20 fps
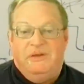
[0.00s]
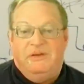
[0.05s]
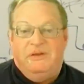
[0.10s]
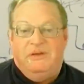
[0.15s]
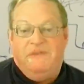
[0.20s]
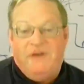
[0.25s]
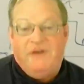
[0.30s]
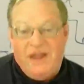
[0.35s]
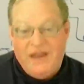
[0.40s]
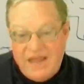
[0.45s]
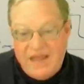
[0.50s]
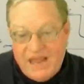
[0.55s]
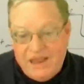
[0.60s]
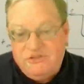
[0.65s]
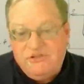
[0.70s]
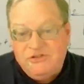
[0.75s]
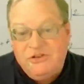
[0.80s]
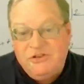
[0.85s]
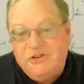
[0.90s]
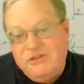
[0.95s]

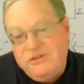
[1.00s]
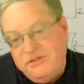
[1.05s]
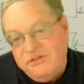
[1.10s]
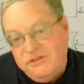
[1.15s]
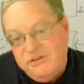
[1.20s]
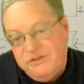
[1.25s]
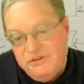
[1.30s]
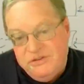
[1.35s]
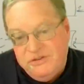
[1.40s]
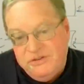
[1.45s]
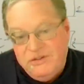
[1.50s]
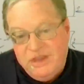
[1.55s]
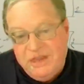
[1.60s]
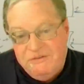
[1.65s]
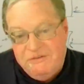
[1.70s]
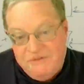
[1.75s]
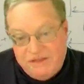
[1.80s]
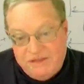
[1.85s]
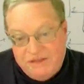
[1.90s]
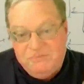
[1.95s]
Financial
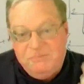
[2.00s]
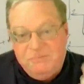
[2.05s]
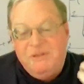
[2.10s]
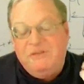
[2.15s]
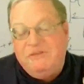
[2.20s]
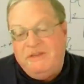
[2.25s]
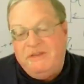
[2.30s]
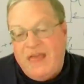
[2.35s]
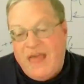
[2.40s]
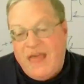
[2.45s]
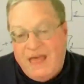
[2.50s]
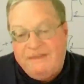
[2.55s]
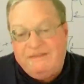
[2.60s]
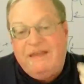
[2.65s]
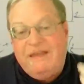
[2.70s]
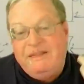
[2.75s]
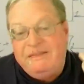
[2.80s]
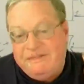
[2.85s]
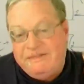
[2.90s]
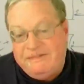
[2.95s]
investments,
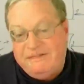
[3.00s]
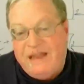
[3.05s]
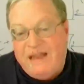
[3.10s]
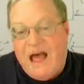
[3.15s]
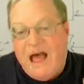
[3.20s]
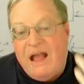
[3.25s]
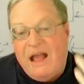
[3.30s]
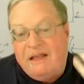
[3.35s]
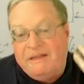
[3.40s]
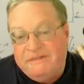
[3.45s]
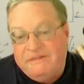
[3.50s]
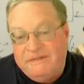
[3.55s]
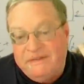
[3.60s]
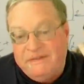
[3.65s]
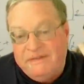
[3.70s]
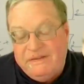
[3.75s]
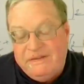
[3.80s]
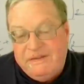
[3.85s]
assets, stocks,